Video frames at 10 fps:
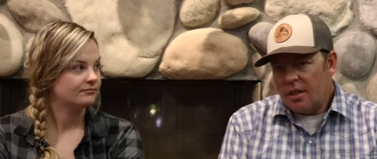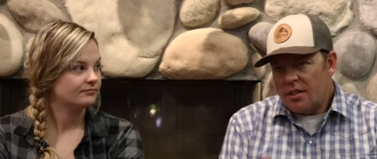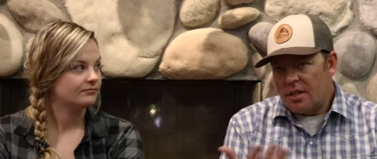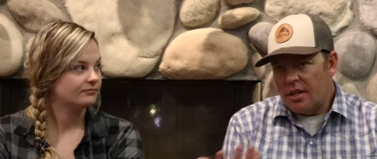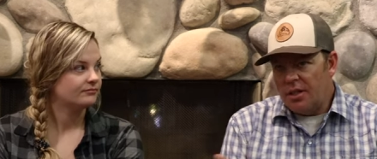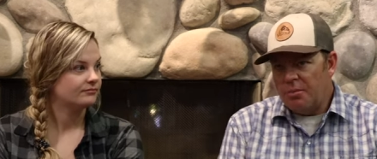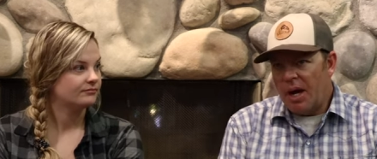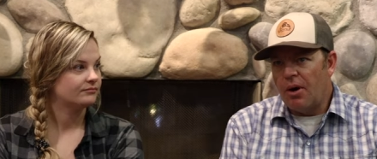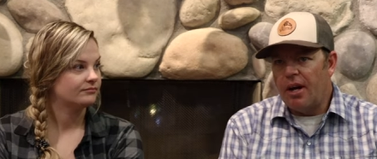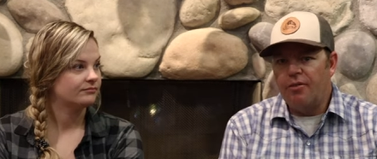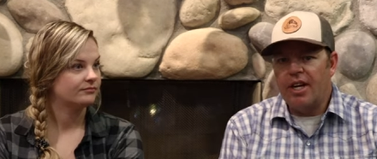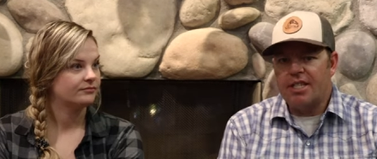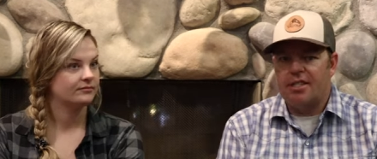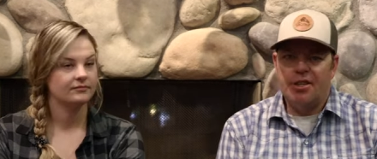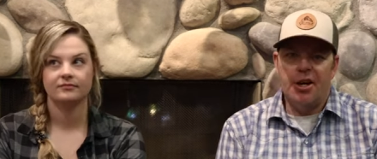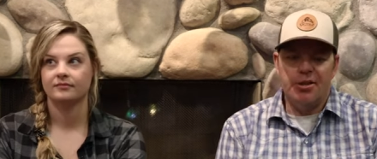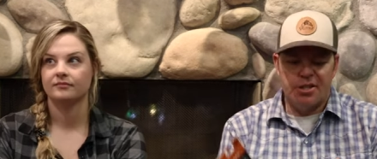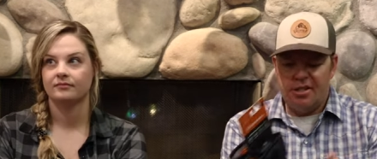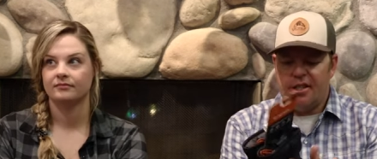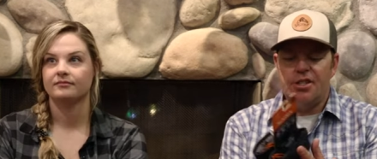Speaker 1: So you might want to invest in
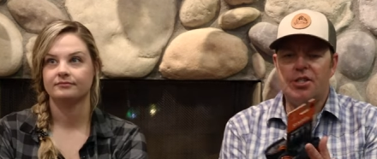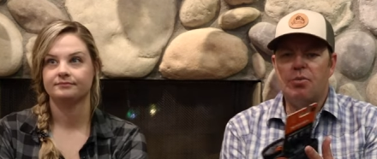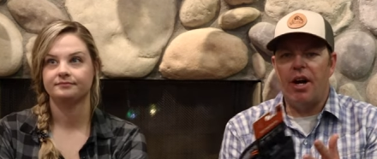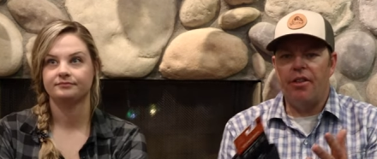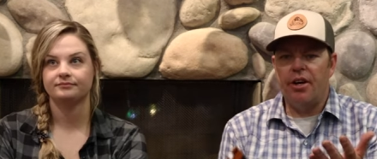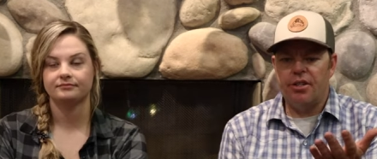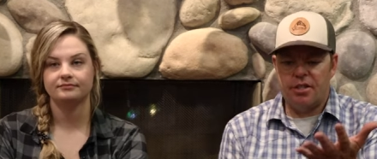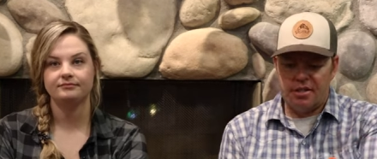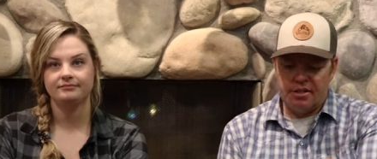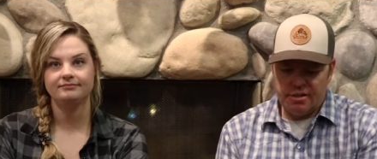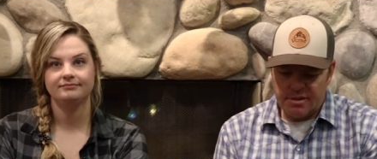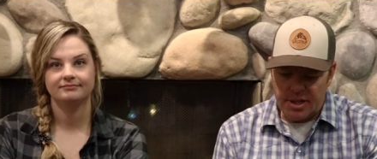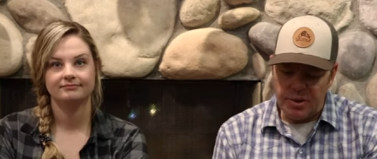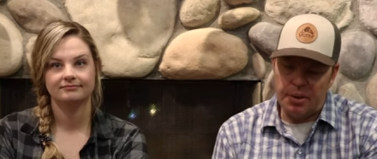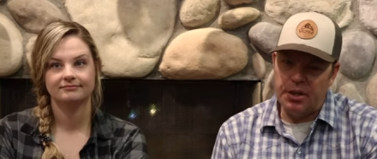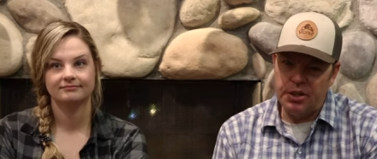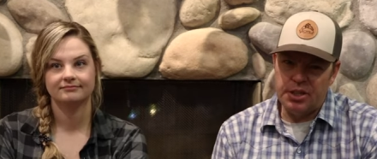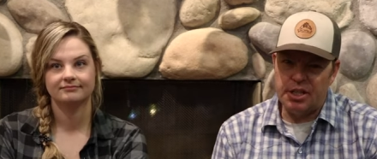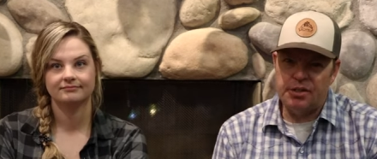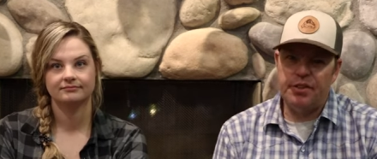those. You could just wear those that way when you
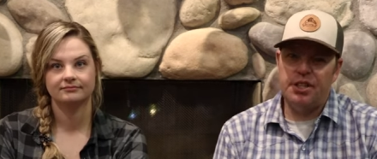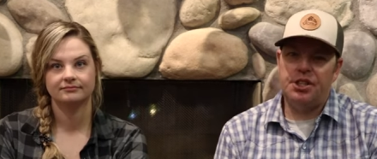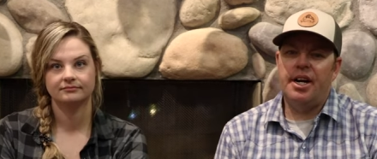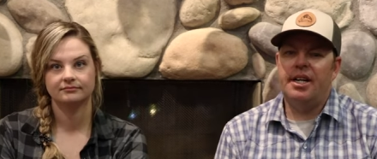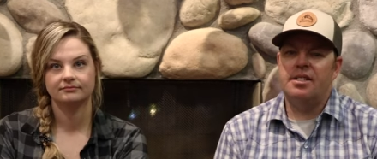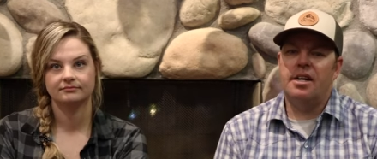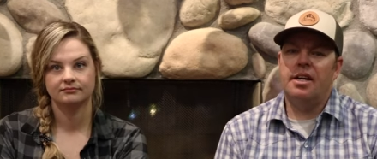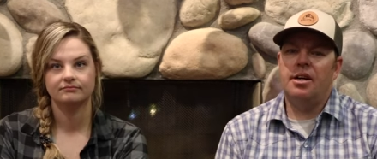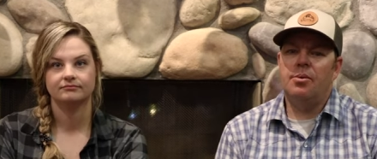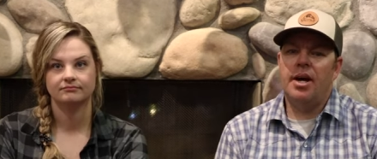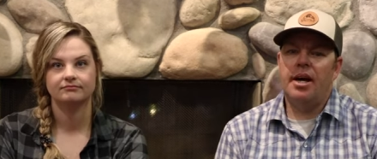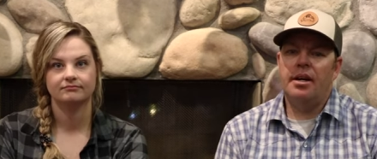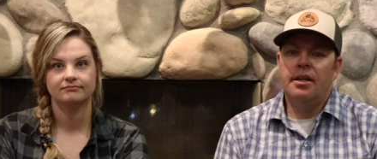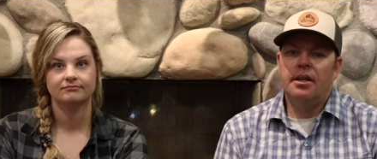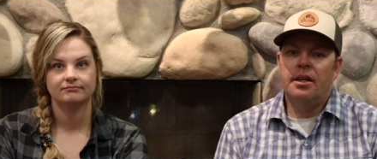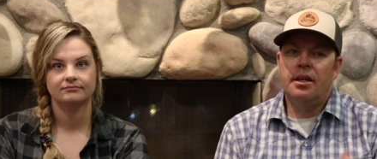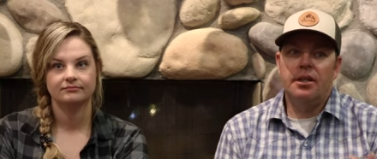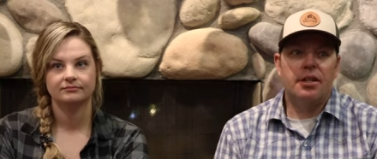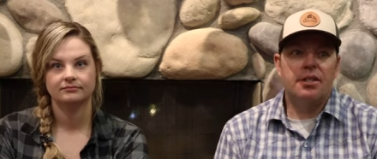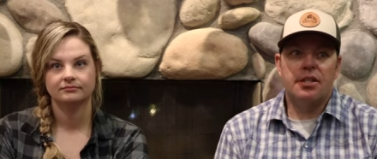touch a fish, your hand's not getting wet. Uh,
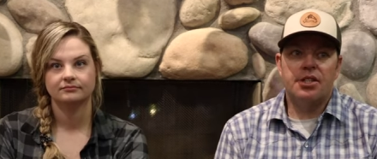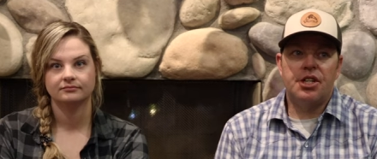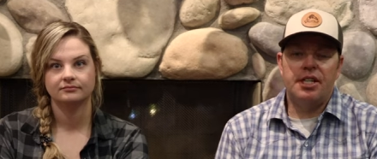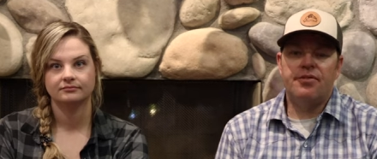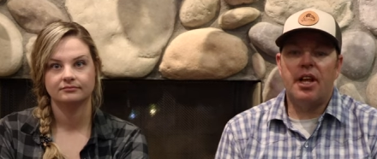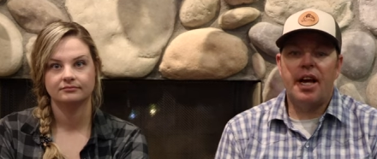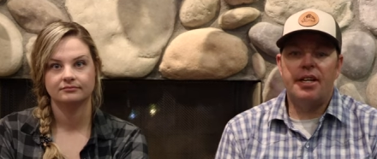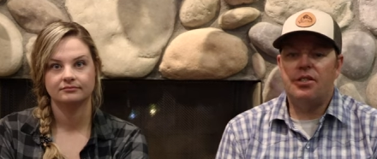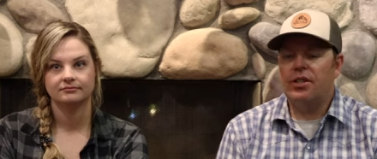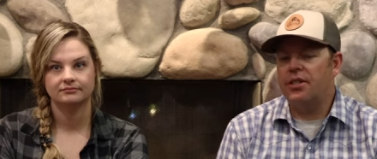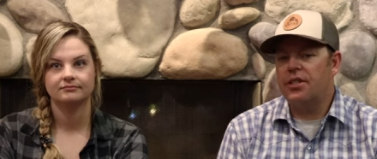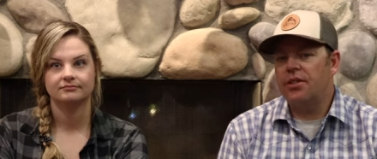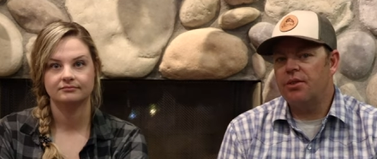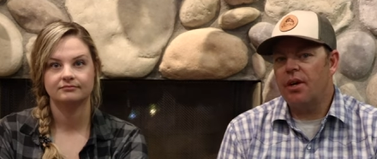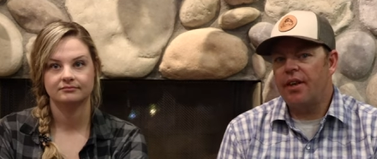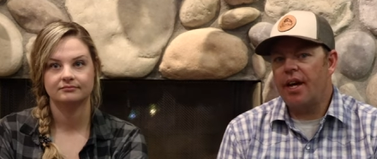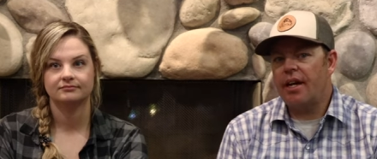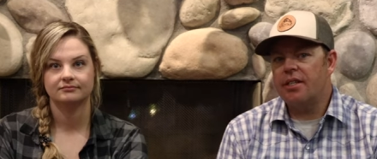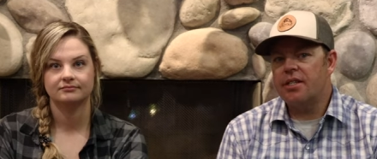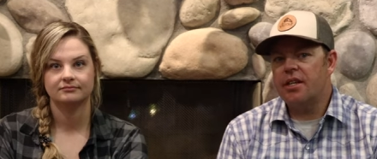you can still change flies, you can still do all that
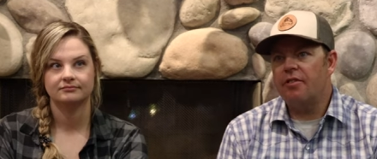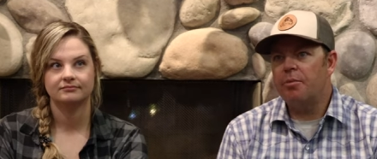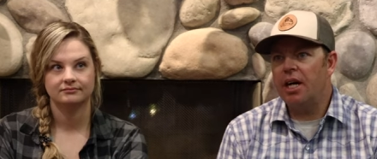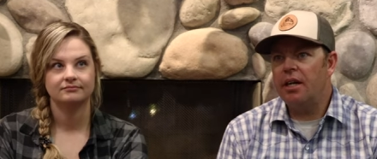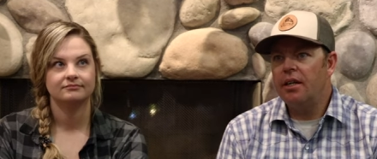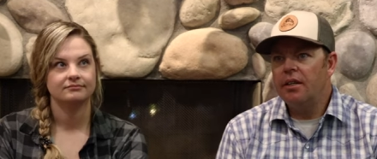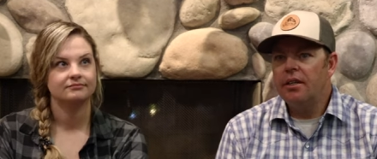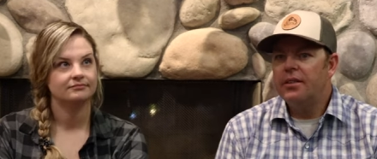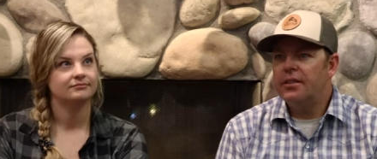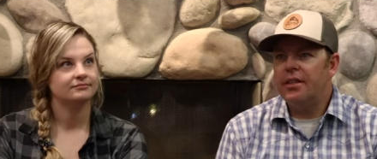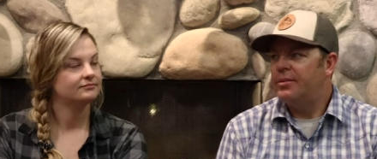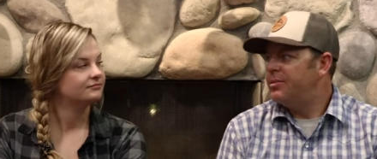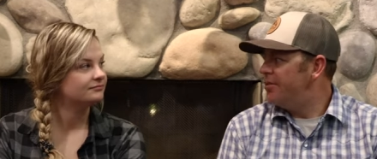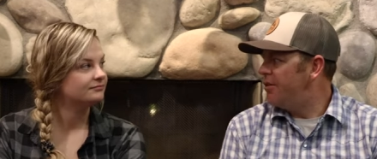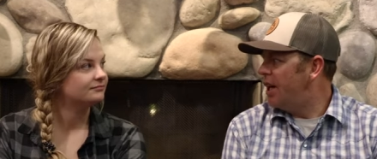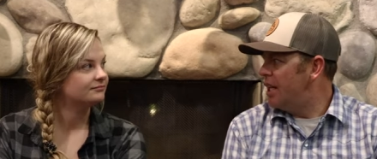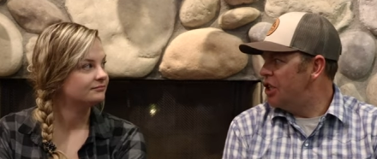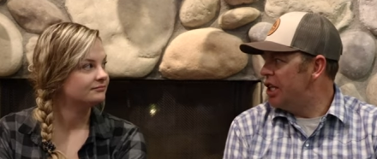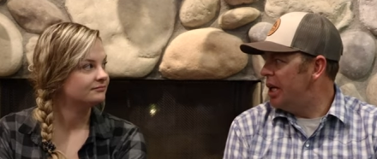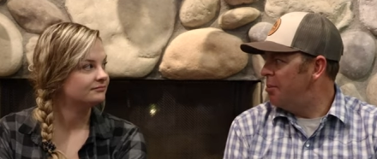kind of stuff, but they're very
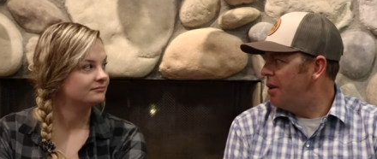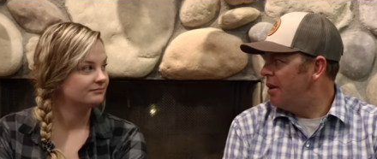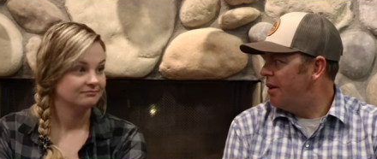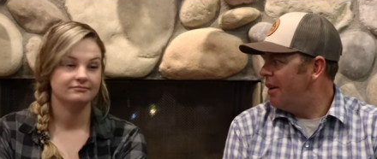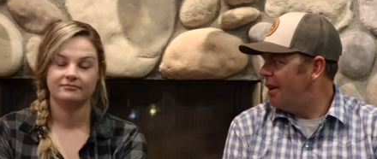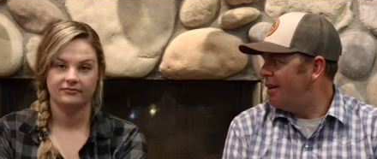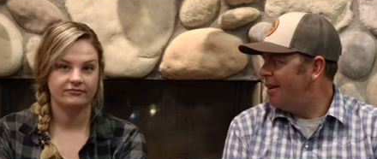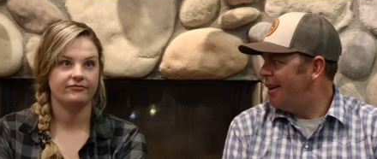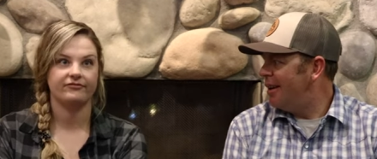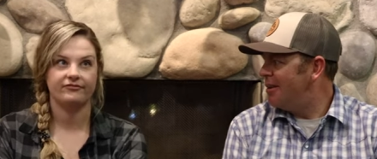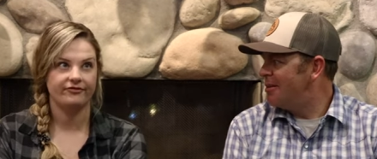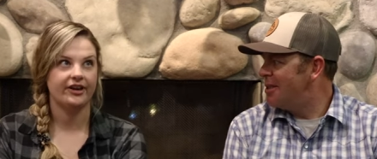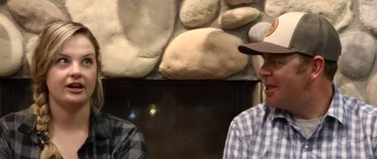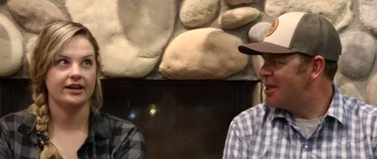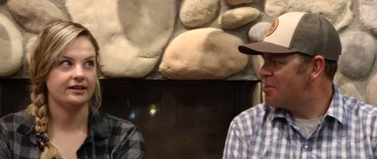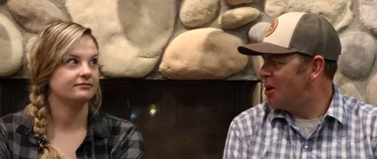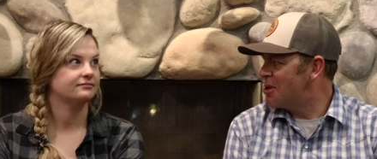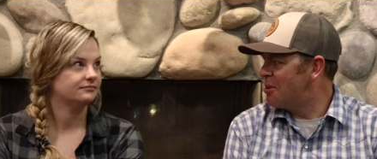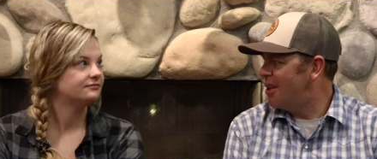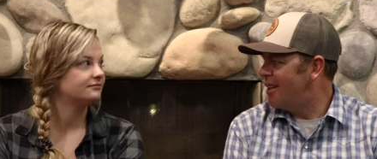cheap and, and very.
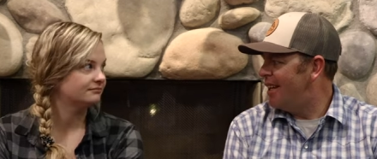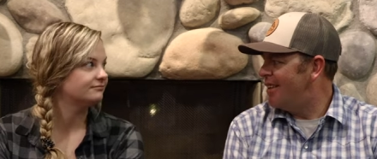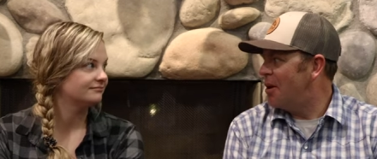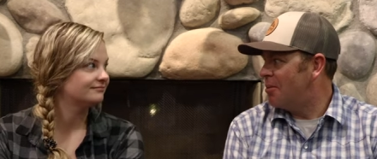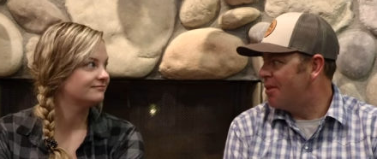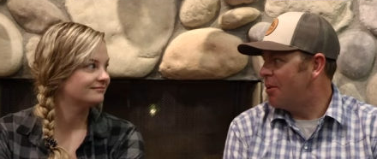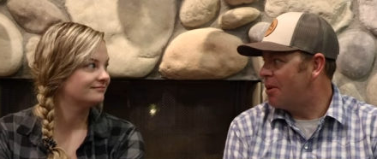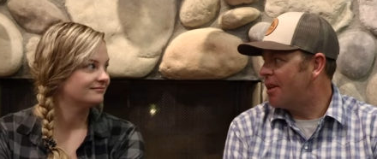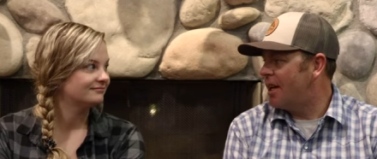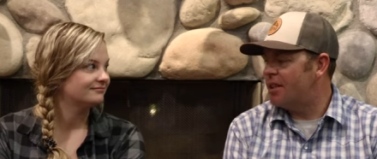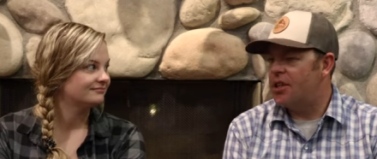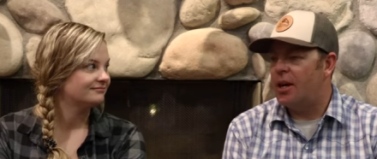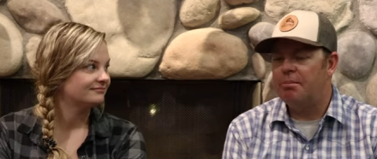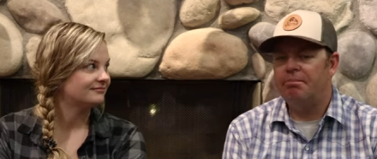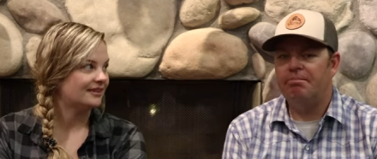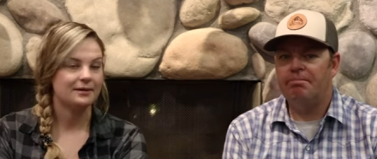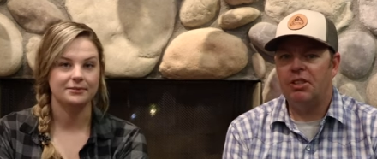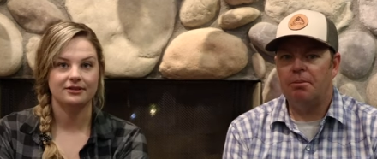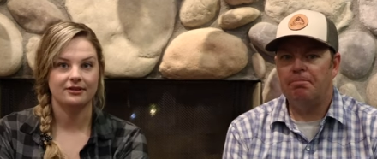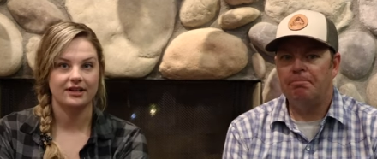disposable and they, they work like a charm.
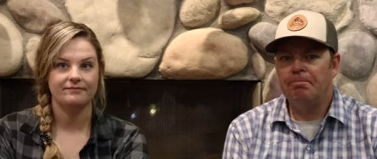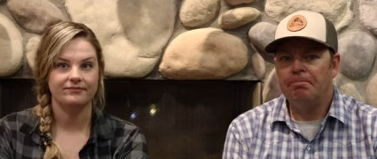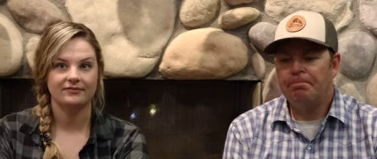
Speaker 2: Absolutely.